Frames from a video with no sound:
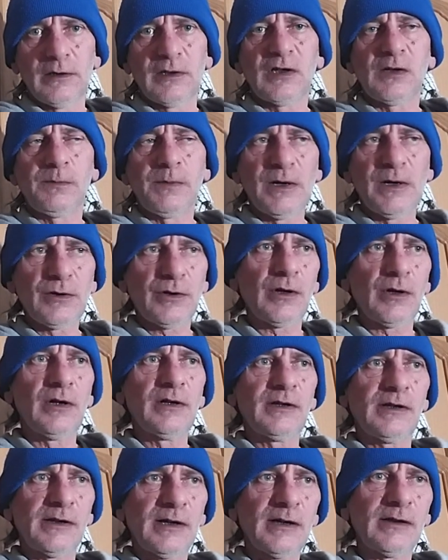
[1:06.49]

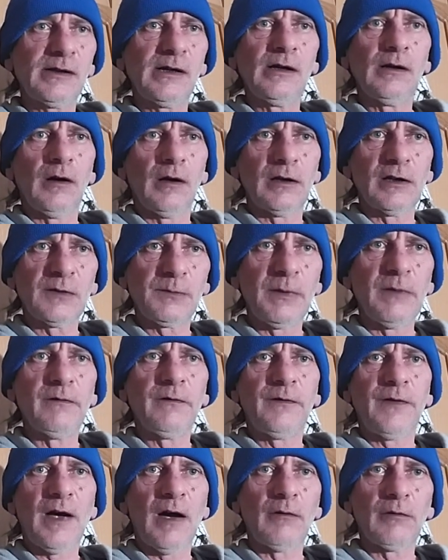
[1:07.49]
Spitshine 69 has
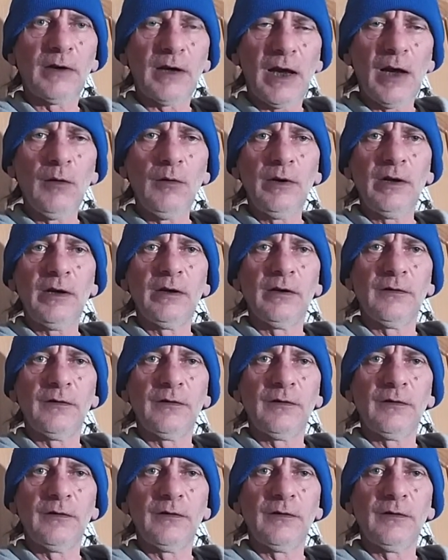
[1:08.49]
been found guilty